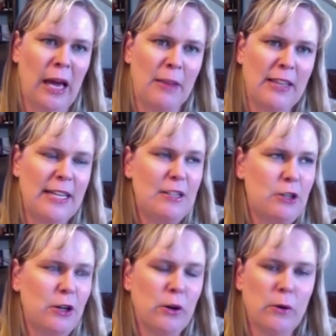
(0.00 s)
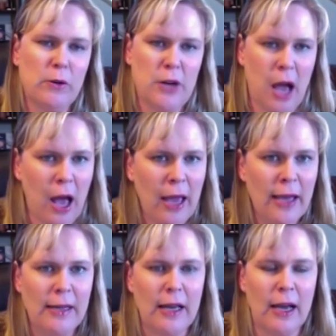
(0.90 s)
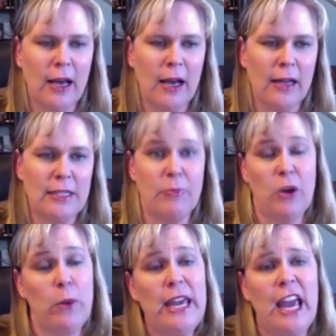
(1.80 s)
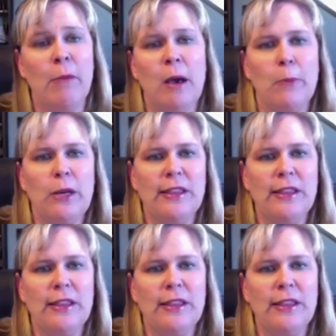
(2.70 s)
These are not something we came up with.